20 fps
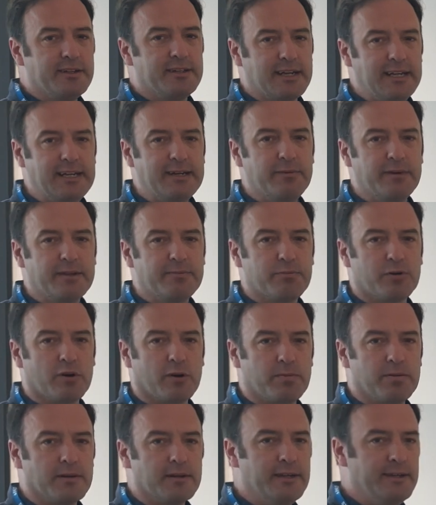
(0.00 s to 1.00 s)
dealing with
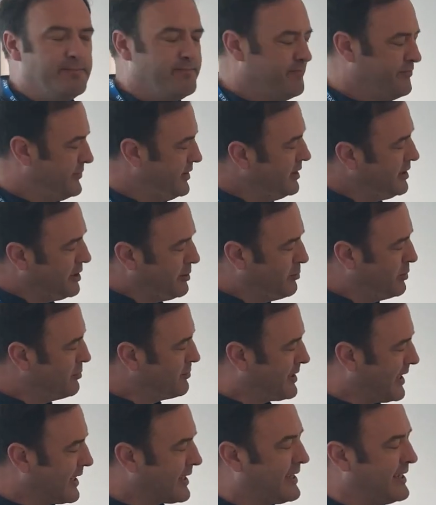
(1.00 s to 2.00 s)
properly. You will
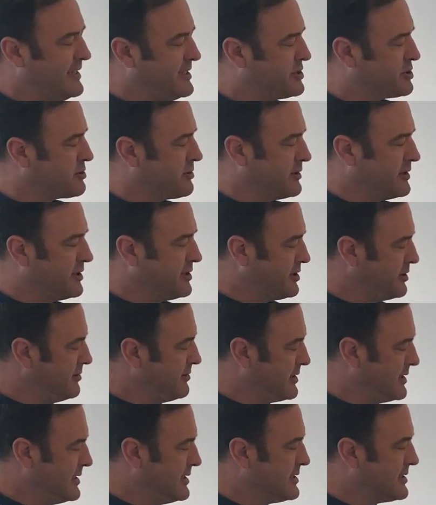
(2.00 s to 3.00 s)
get kids trying to do
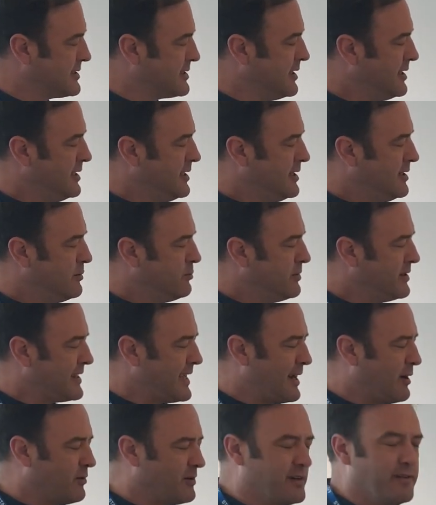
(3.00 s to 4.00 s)
this
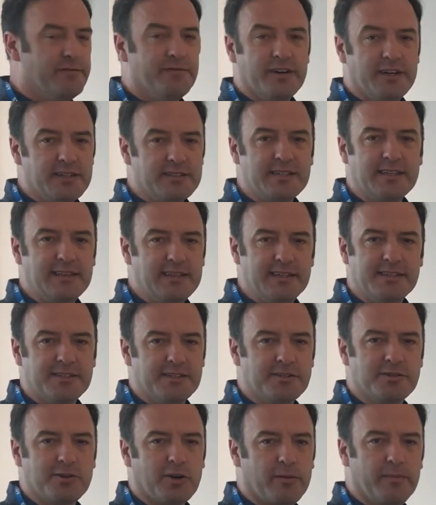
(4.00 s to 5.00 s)
without converting this
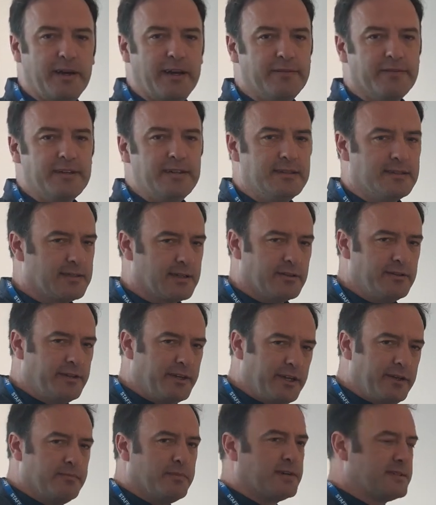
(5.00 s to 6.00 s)
to top heavy. So
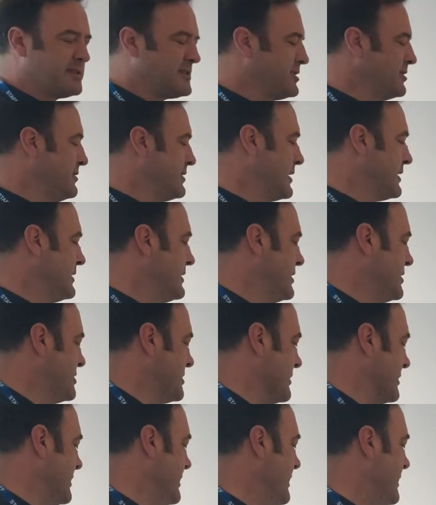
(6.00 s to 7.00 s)
you must do that
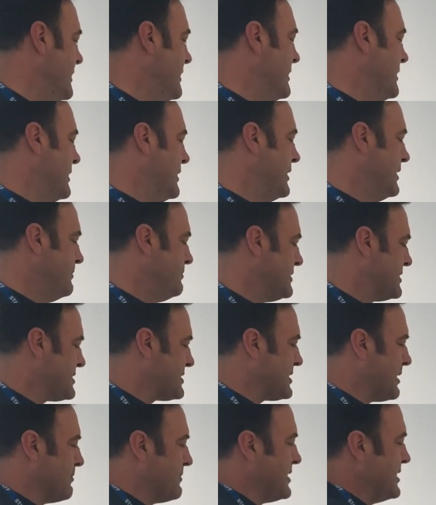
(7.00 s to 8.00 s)
initially.
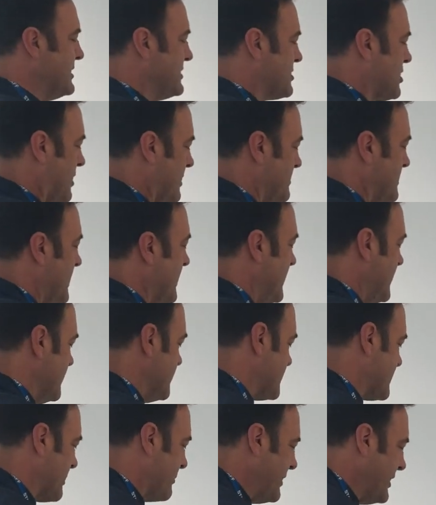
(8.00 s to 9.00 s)
Something times,
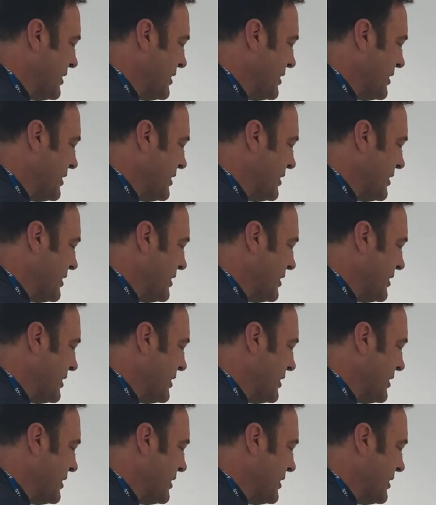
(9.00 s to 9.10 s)
so we